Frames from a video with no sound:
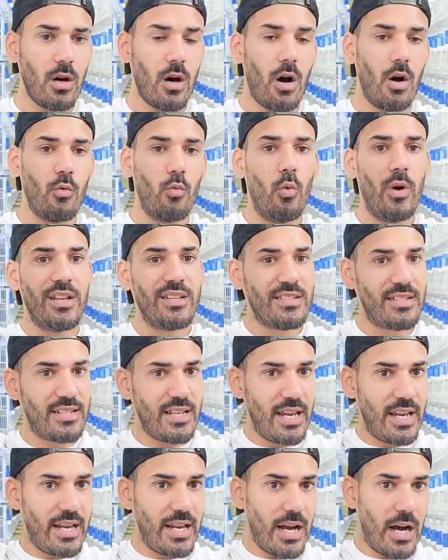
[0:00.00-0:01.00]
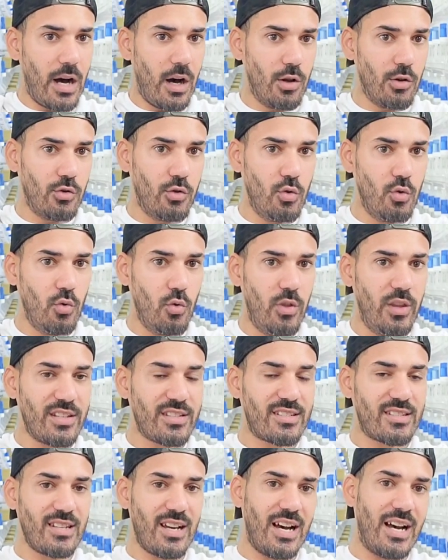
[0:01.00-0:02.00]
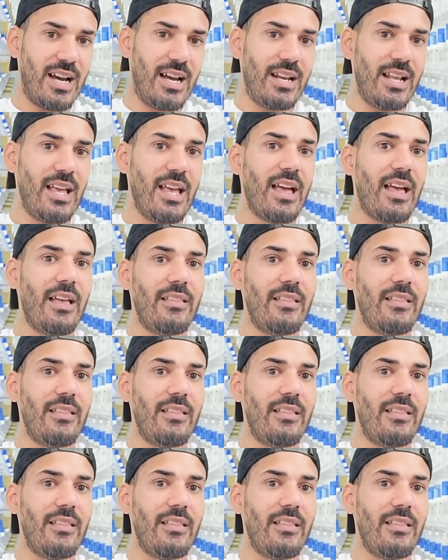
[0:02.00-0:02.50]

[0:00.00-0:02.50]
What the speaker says: On Wednesday, I'll do this side.